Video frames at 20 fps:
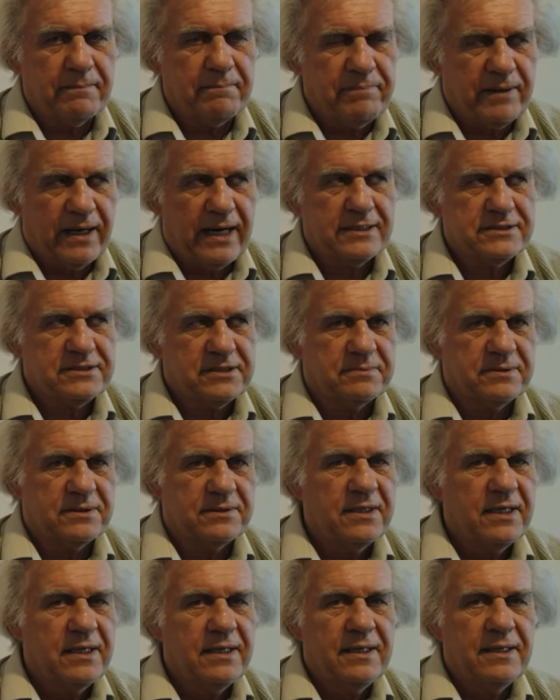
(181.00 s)

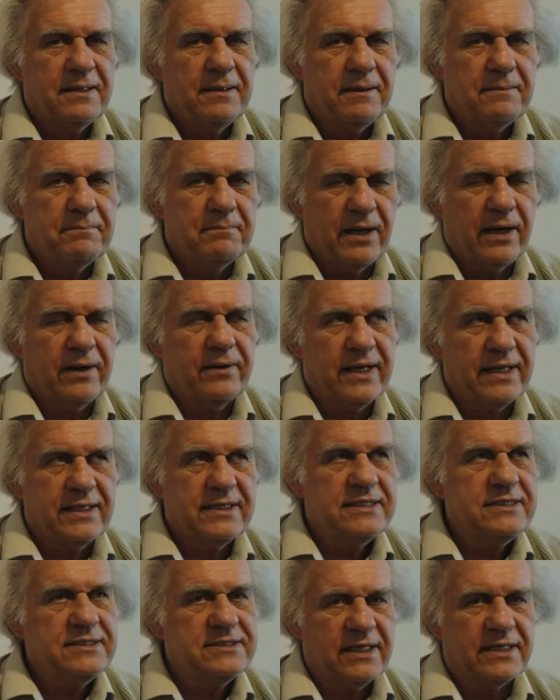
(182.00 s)
possible. Mona
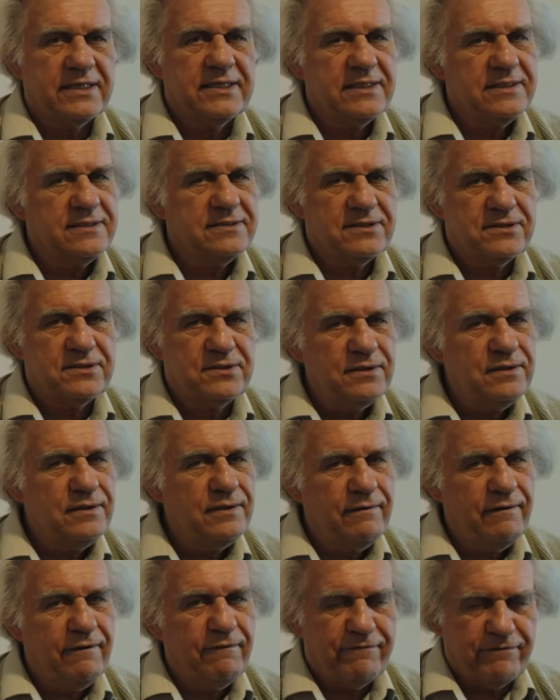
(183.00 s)
Lisa needs
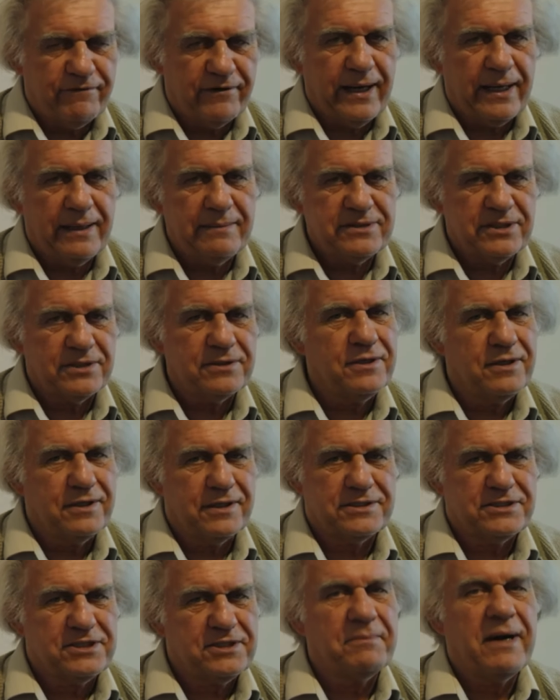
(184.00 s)
two frames in order
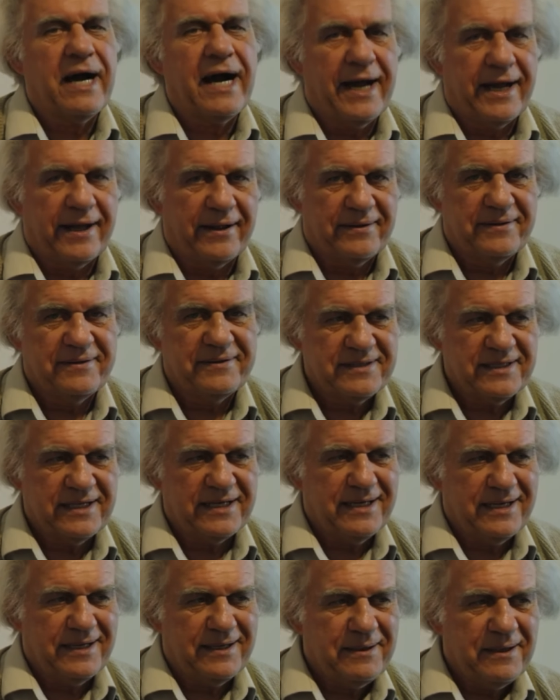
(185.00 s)
to smile,
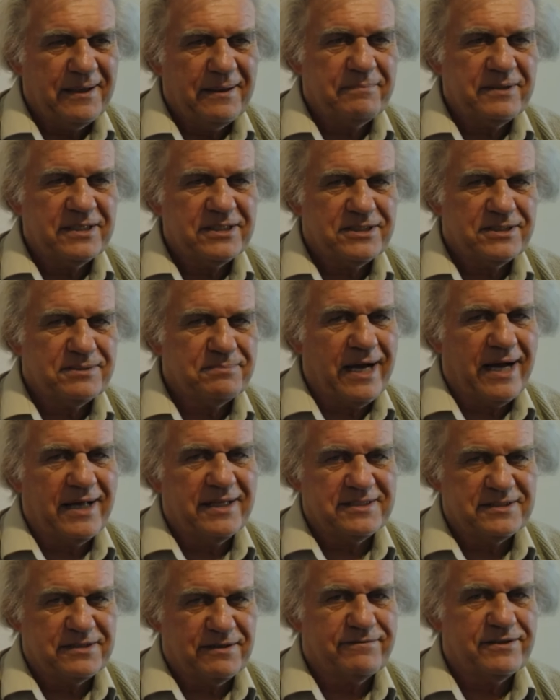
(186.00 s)
okay? Because smile
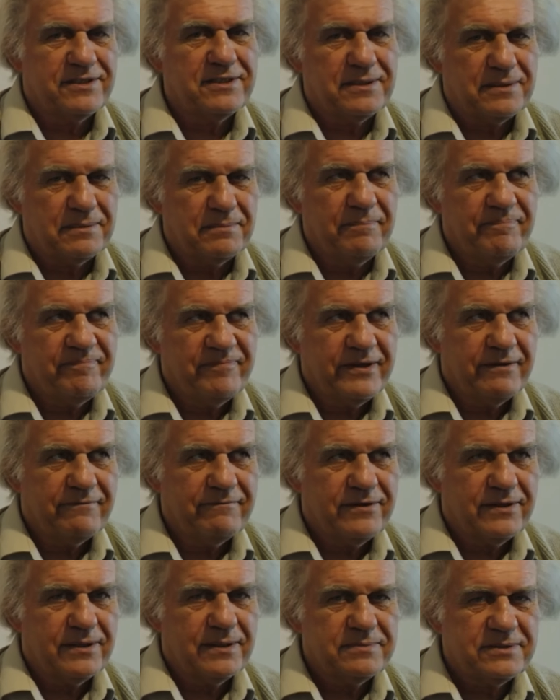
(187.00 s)
is a verb, and
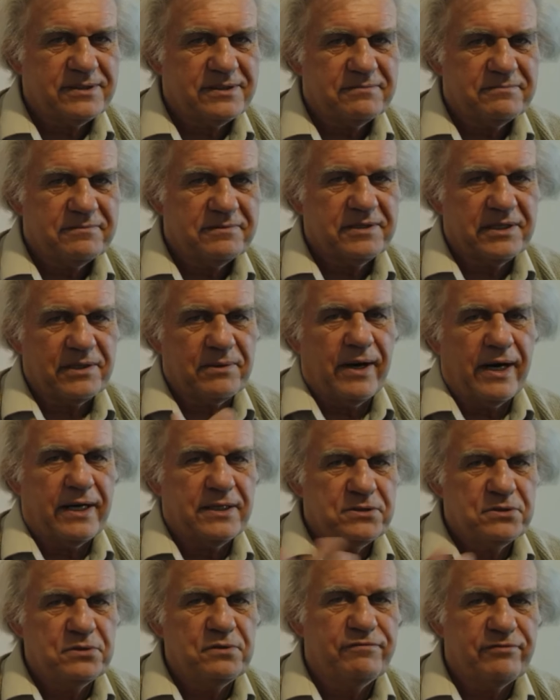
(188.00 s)
verbs require
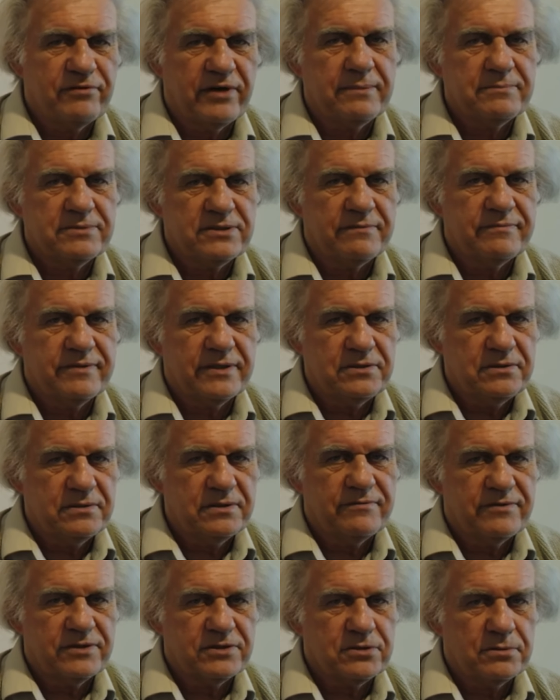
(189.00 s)
two frames of the
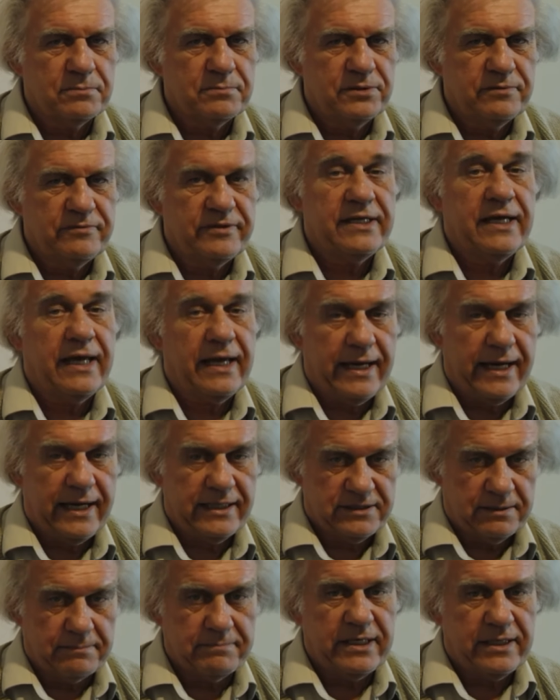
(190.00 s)
universal movie
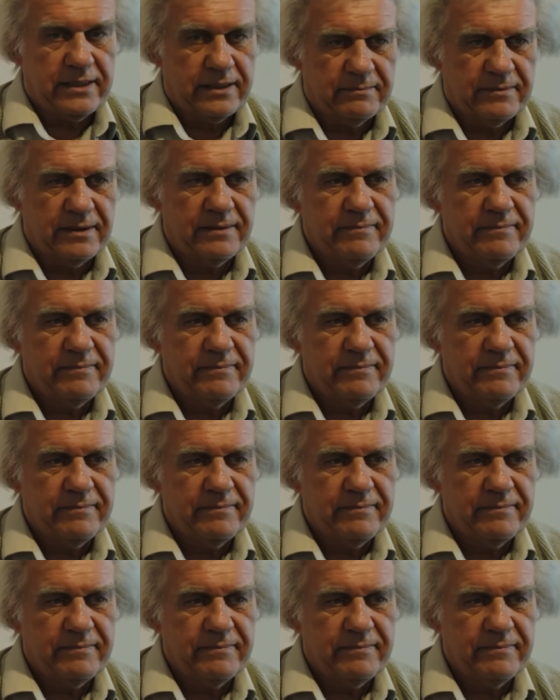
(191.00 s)
as a minimum,